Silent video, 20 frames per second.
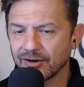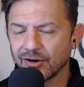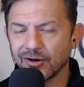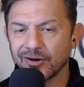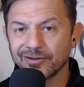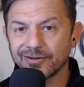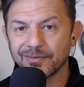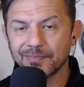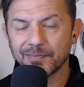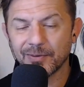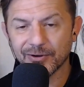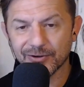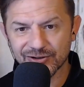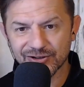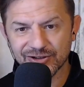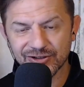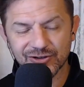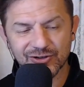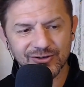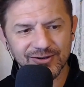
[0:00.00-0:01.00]
on the
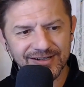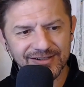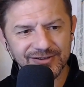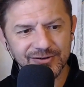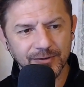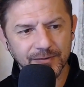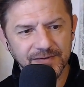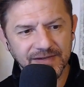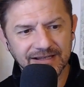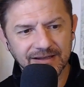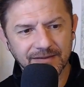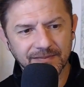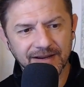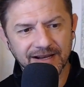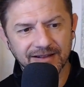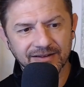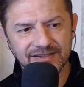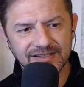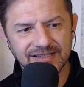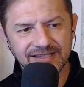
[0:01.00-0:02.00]
person trying to obtain the
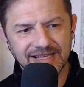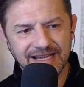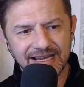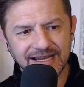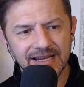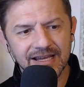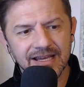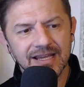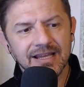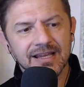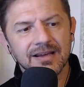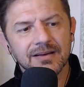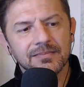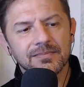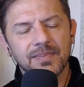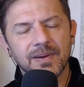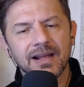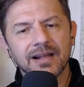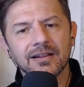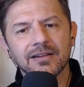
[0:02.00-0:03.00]
balance than
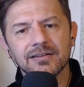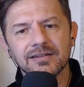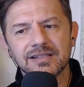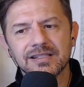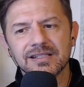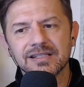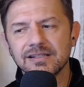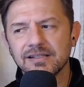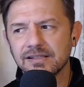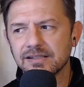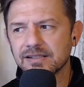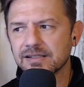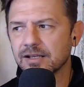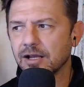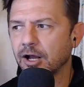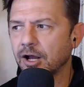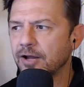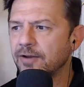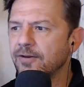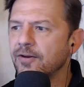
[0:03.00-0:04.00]
balance's
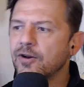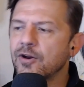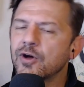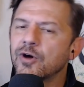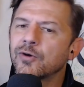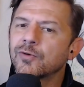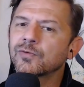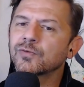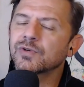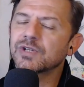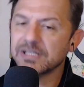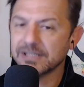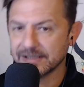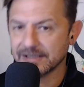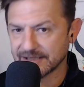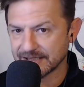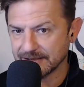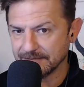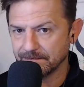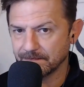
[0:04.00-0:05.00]
unknown
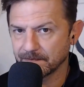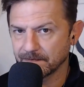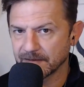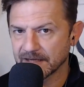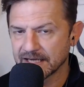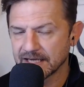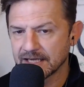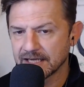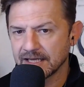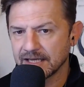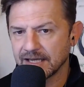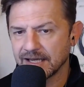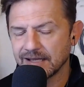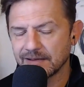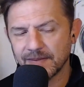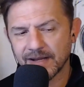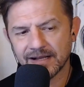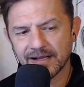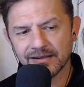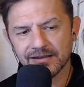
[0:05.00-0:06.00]
cousin.
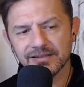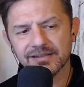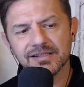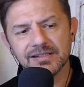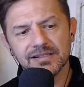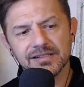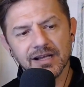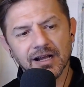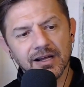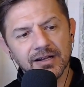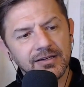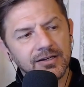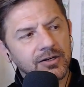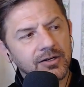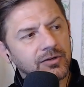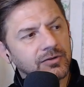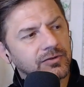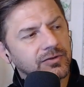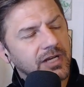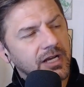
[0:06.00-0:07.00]
And balance's
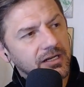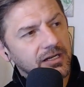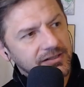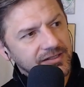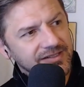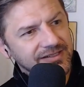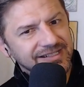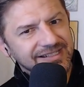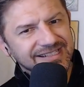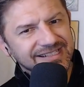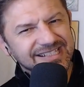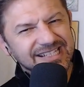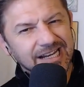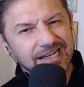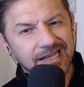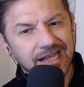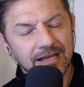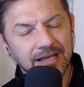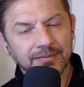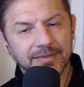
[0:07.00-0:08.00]
unknown cousin is
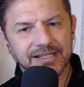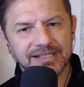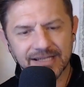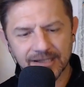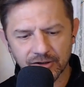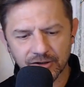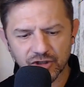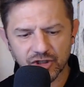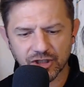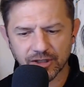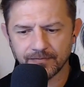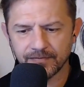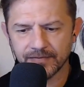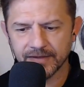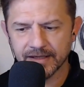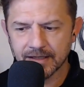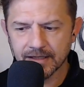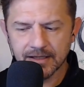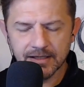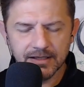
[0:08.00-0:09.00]
dynamic tension.
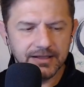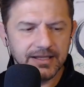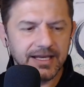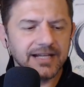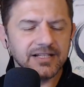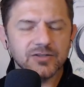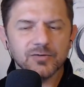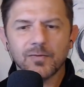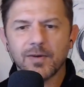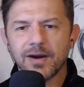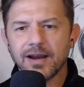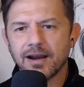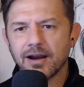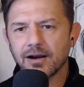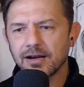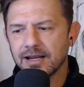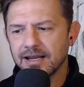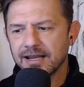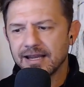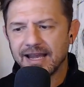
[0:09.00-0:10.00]
That's
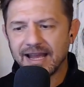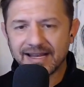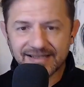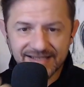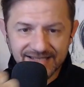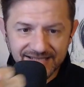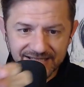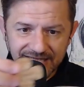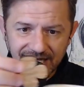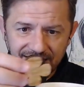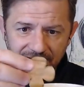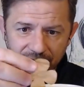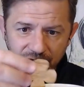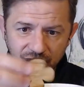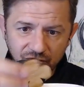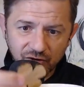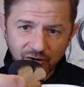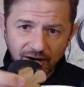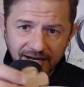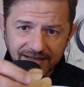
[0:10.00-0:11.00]
where instead of
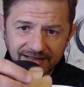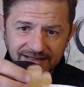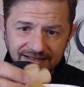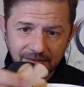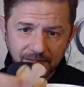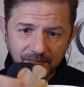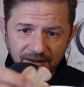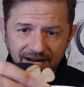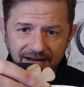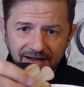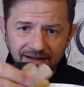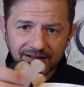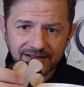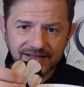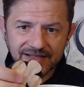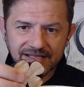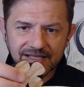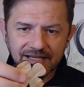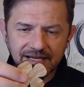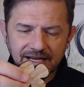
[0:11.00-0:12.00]
trying to
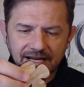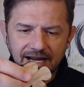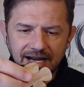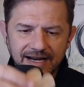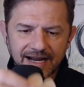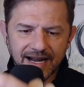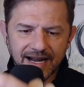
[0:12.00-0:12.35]
balance, I